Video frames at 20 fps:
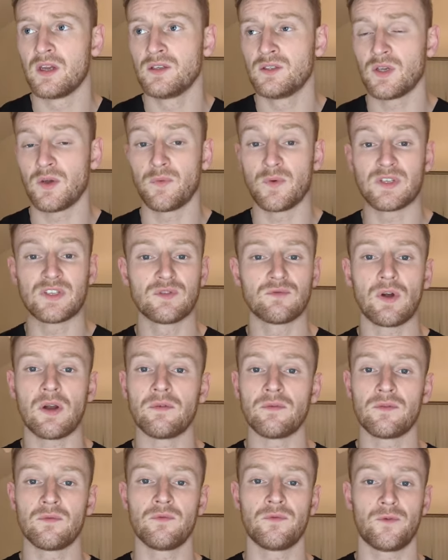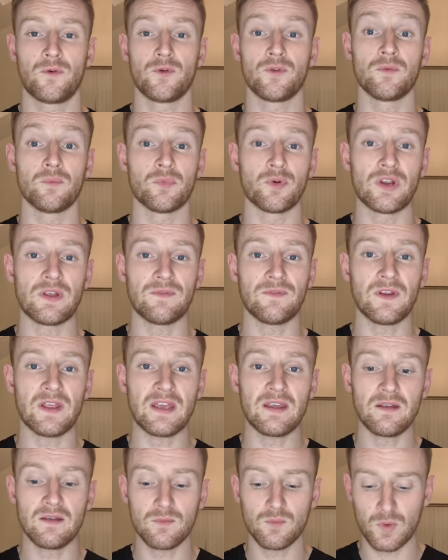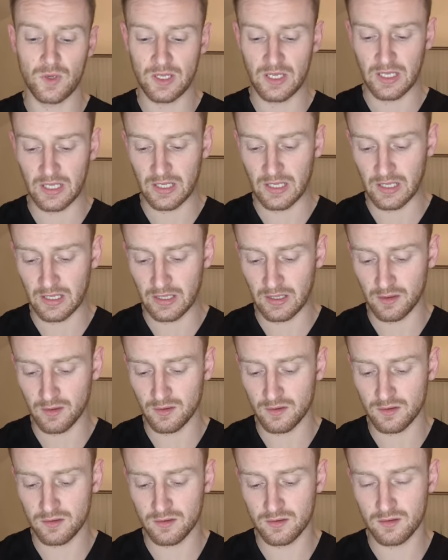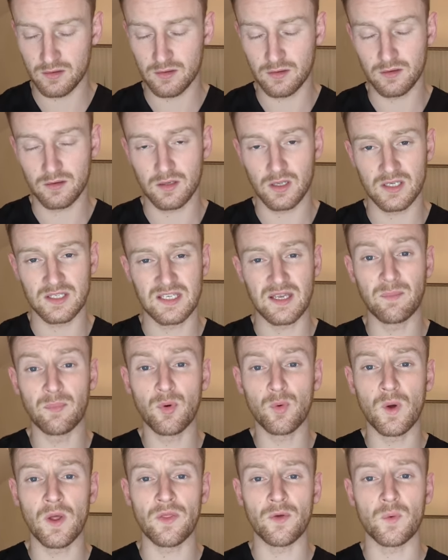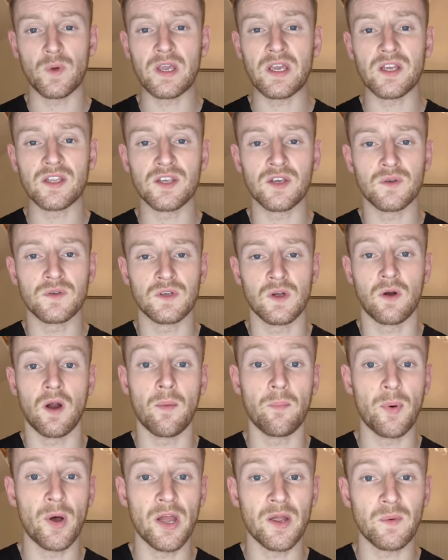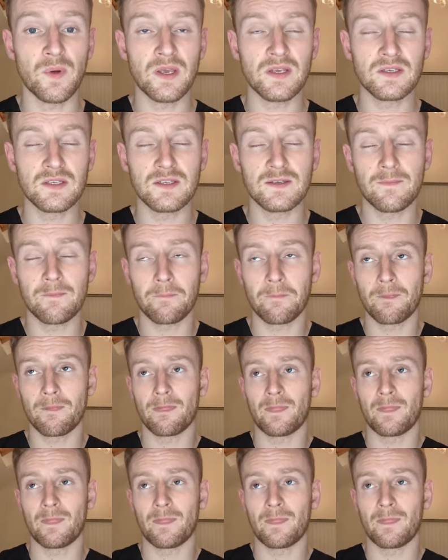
So if we're to run through them briefly, we a simple one that we can use are our bite wings.